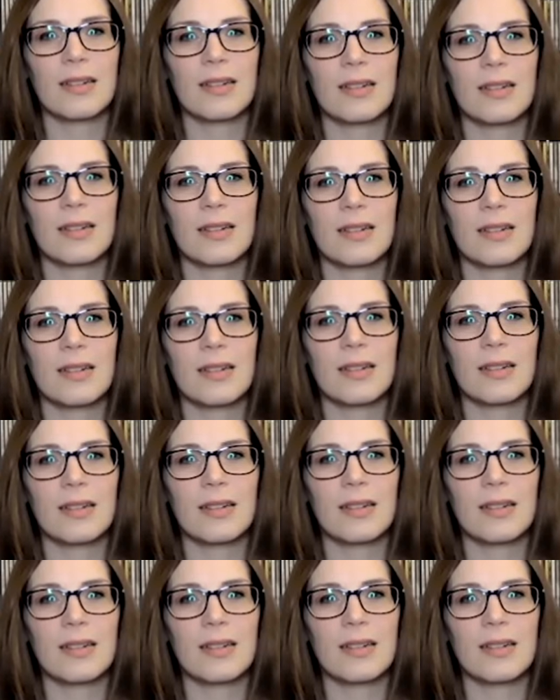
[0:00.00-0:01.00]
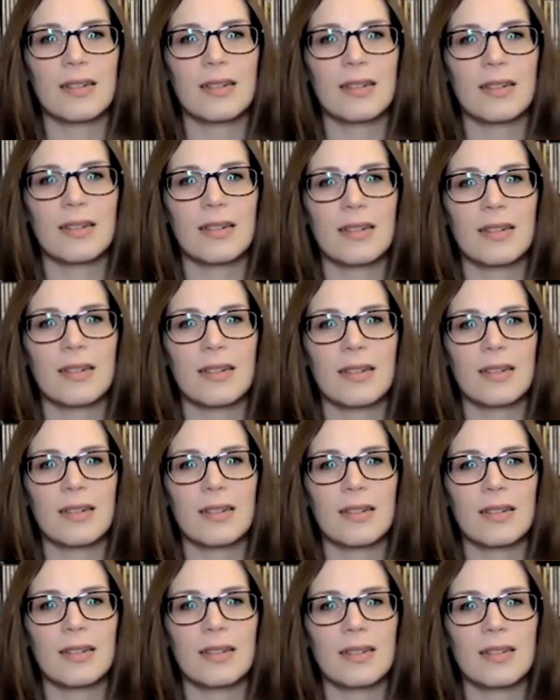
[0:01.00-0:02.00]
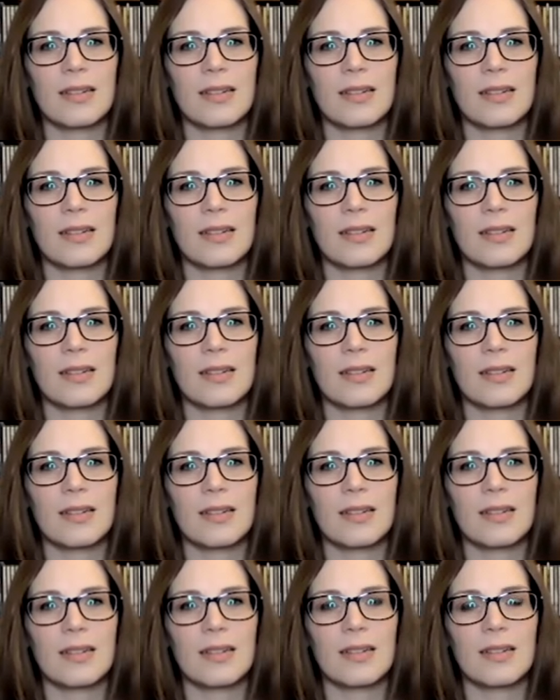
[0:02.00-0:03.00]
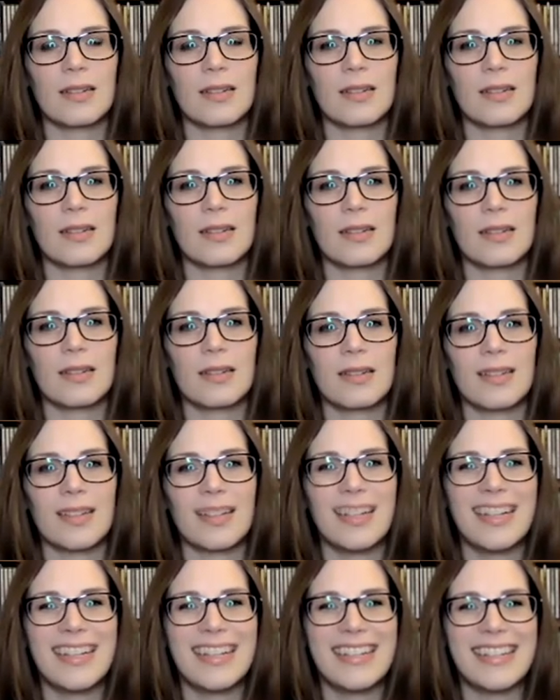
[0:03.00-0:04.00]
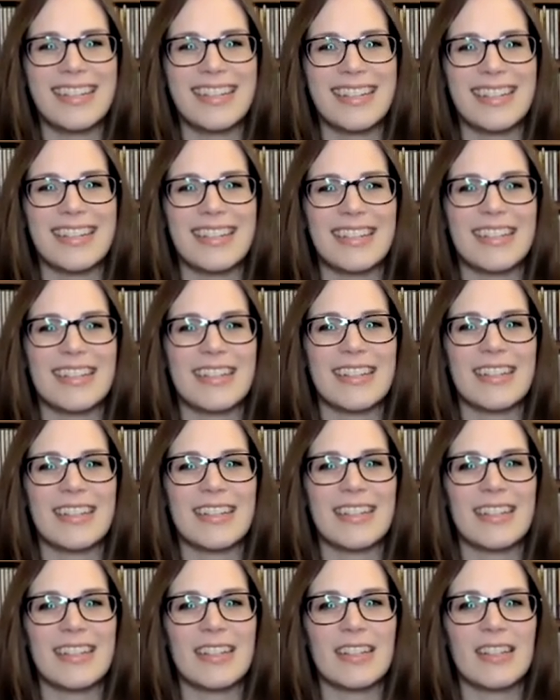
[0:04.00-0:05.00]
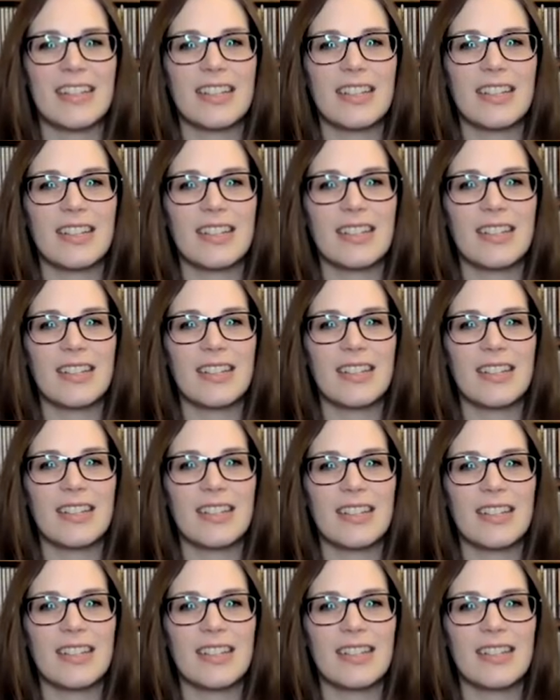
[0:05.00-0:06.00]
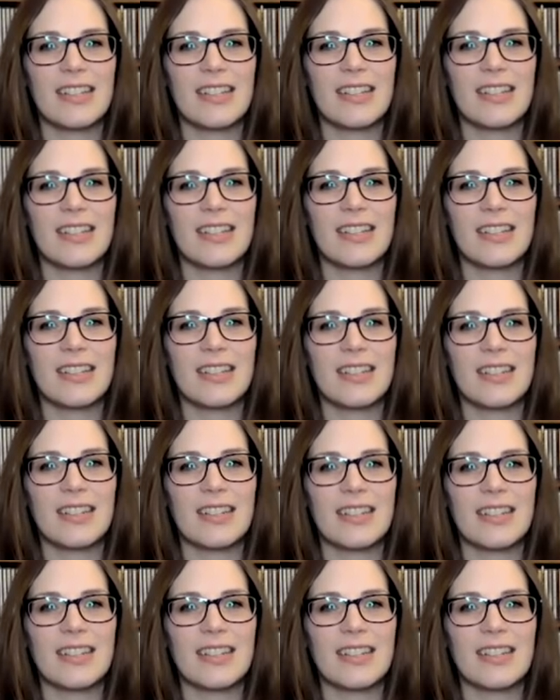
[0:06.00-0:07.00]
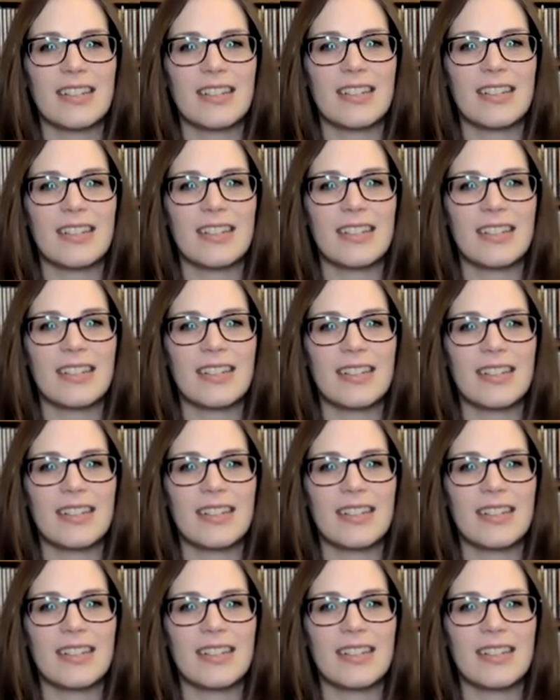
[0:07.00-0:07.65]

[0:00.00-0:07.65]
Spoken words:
(not speaking)